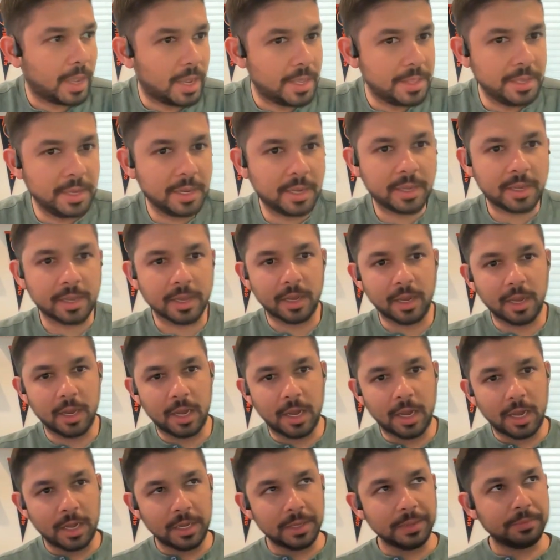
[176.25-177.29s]
I think
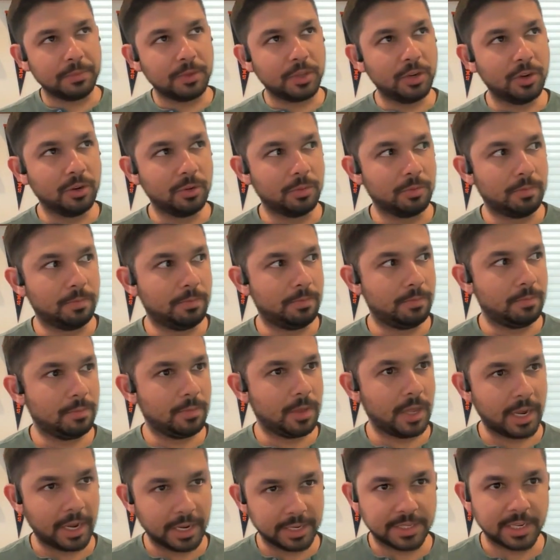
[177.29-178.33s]
uh, you know,
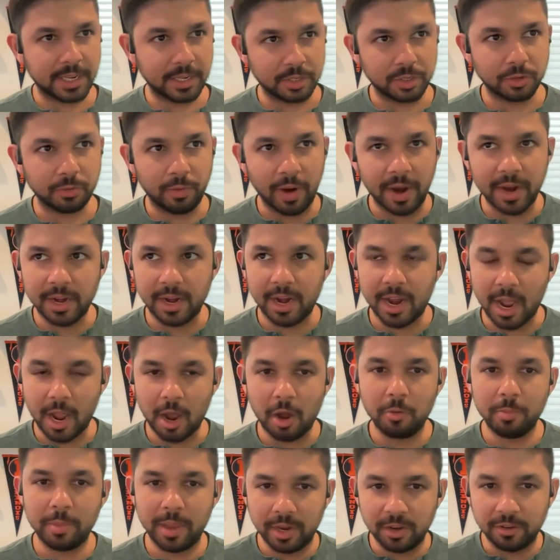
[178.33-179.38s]
like I said, so right
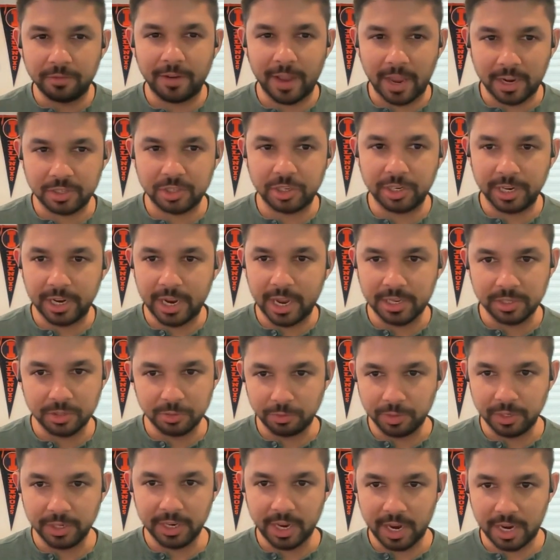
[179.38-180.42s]
now manufacturing has a
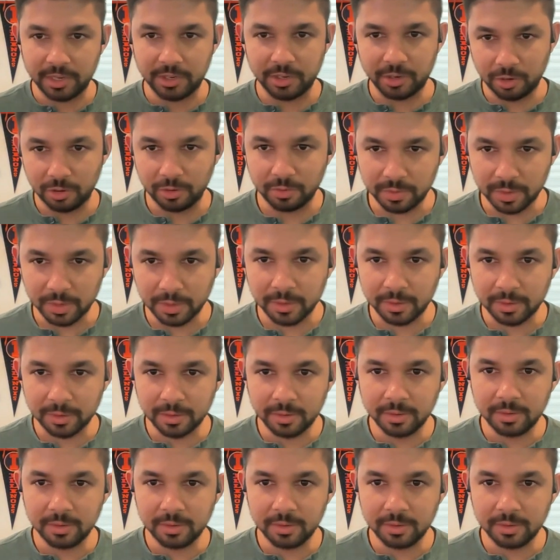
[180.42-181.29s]
really high turnover